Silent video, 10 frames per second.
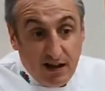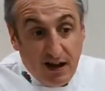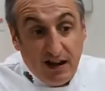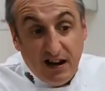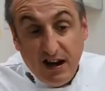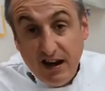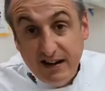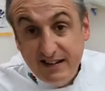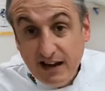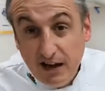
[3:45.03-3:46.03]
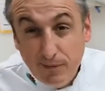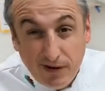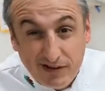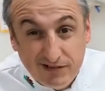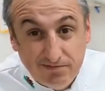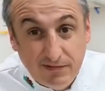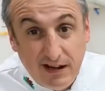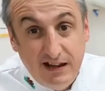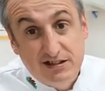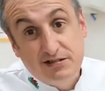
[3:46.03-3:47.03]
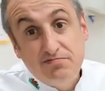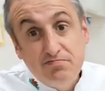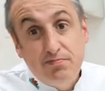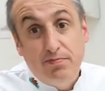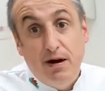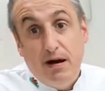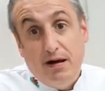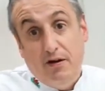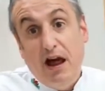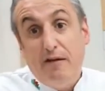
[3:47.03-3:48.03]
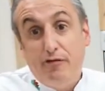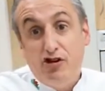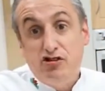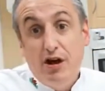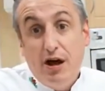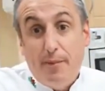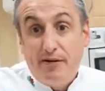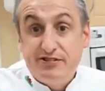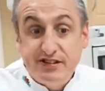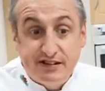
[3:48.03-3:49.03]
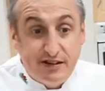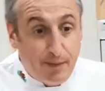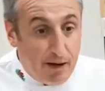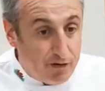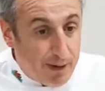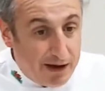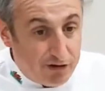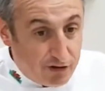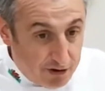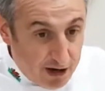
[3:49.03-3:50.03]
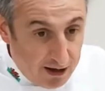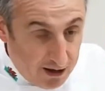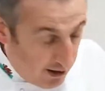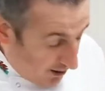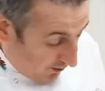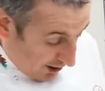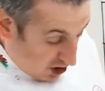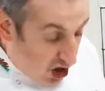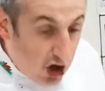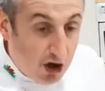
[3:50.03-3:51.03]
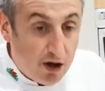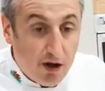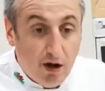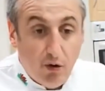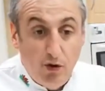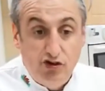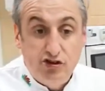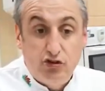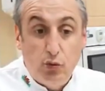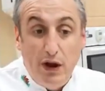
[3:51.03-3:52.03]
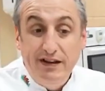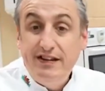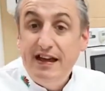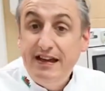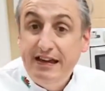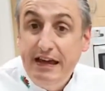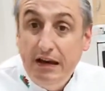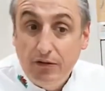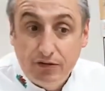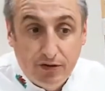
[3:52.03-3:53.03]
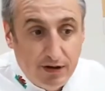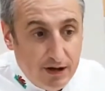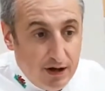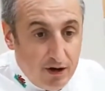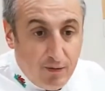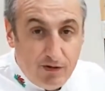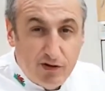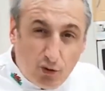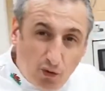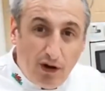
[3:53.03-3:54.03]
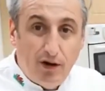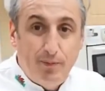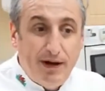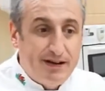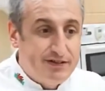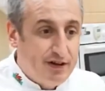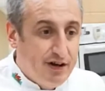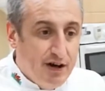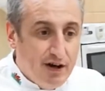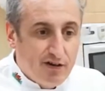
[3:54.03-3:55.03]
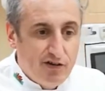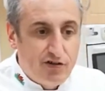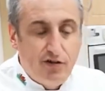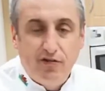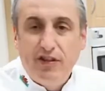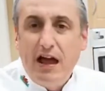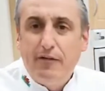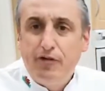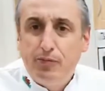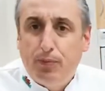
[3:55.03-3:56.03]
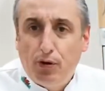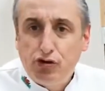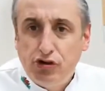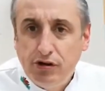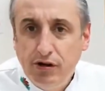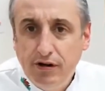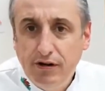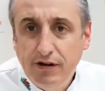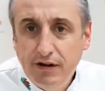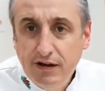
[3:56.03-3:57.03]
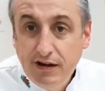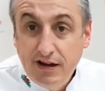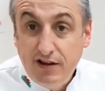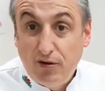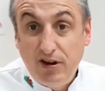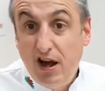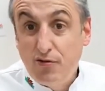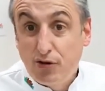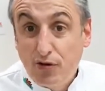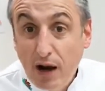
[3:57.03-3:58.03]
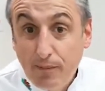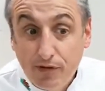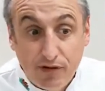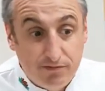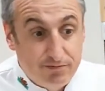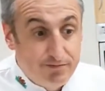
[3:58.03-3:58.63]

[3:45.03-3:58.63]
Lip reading: And an Italian person eats, on average, about 60 pounds of pasta a year, which is 28 kilos, which is quite a lot of pasta, considering the average portion is only 100 grams.